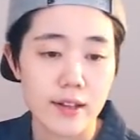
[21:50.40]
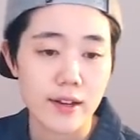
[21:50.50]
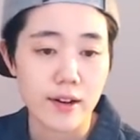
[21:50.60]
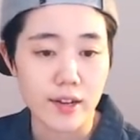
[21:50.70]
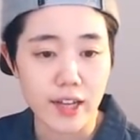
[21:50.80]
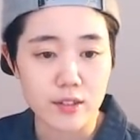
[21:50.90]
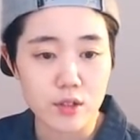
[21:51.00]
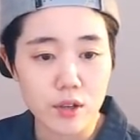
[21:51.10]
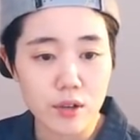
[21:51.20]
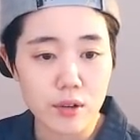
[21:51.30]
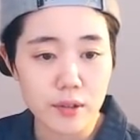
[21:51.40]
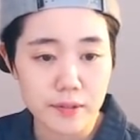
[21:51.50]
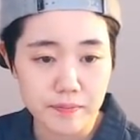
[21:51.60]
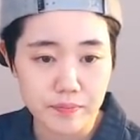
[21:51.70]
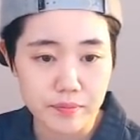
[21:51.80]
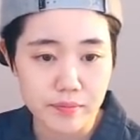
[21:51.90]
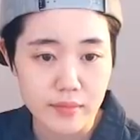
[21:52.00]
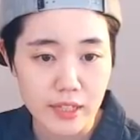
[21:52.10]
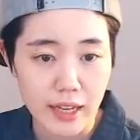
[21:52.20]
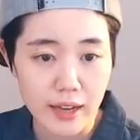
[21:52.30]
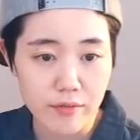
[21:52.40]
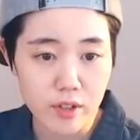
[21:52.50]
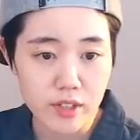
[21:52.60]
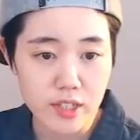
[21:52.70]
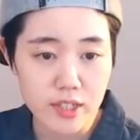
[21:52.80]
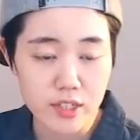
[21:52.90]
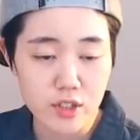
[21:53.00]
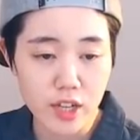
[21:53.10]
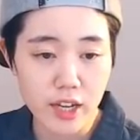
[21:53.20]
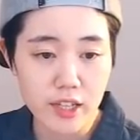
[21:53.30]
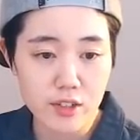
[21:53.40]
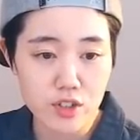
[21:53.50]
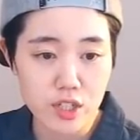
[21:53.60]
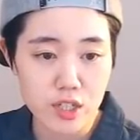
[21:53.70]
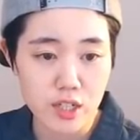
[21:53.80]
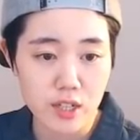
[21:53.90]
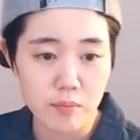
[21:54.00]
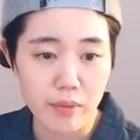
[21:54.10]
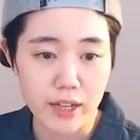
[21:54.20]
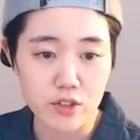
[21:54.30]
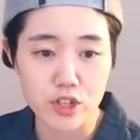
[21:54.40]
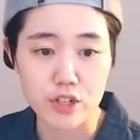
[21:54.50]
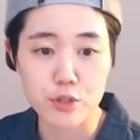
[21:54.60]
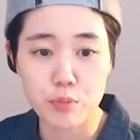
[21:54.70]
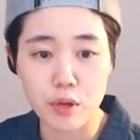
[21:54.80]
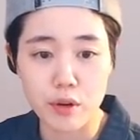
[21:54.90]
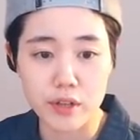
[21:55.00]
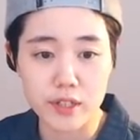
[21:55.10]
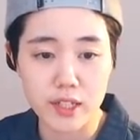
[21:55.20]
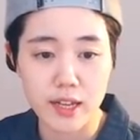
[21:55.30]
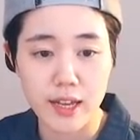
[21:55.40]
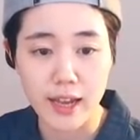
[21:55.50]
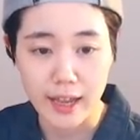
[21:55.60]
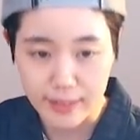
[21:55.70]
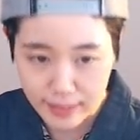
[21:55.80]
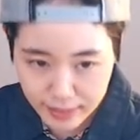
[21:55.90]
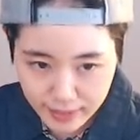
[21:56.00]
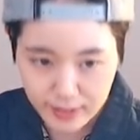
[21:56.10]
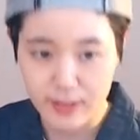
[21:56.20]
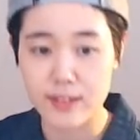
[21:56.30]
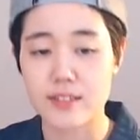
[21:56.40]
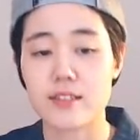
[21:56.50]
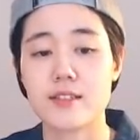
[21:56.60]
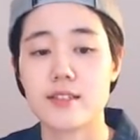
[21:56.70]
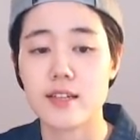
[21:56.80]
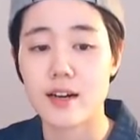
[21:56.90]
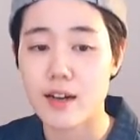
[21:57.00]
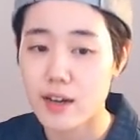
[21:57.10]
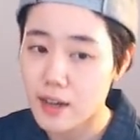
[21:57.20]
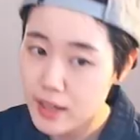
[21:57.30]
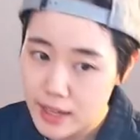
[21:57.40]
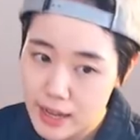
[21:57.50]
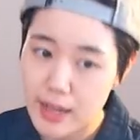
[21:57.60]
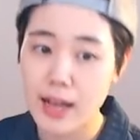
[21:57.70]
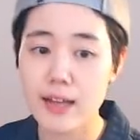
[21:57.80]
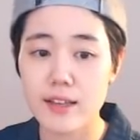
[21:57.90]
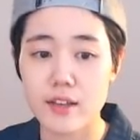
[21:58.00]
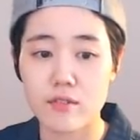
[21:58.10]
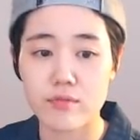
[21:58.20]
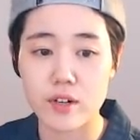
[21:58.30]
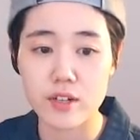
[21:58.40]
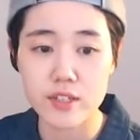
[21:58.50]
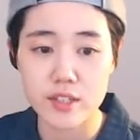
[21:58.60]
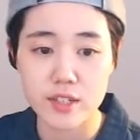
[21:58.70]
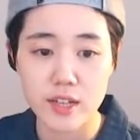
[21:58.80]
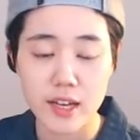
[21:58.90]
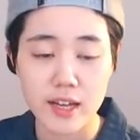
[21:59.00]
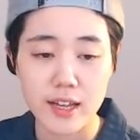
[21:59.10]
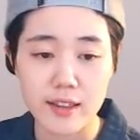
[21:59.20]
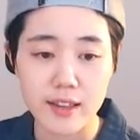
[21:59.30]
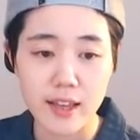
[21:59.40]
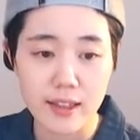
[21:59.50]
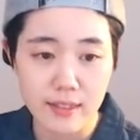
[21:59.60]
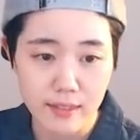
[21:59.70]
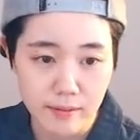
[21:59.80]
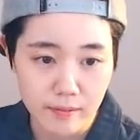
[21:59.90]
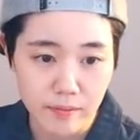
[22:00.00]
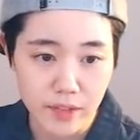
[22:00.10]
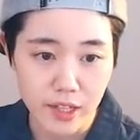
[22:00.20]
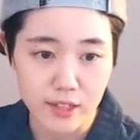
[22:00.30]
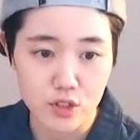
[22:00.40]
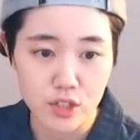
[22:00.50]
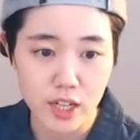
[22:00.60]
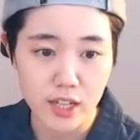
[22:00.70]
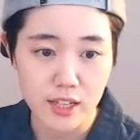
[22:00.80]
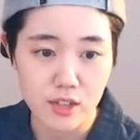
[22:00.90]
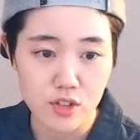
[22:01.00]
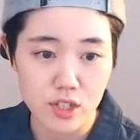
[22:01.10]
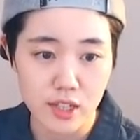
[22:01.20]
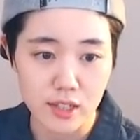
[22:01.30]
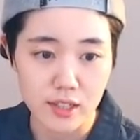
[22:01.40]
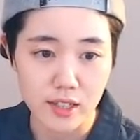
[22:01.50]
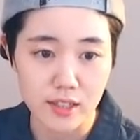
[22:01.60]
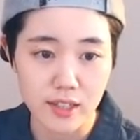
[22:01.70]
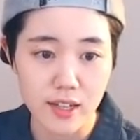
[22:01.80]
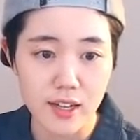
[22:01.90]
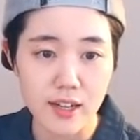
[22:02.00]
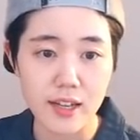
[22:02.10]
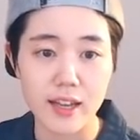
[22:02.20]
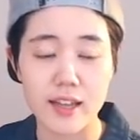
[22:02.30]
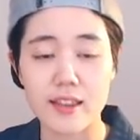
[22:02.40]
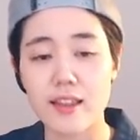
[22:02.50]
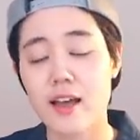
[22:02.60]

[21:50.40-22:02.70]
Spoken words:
Okay, so after this exchange, black just blocked and yes, gotta hane here first and then exchange, tak tak tak, and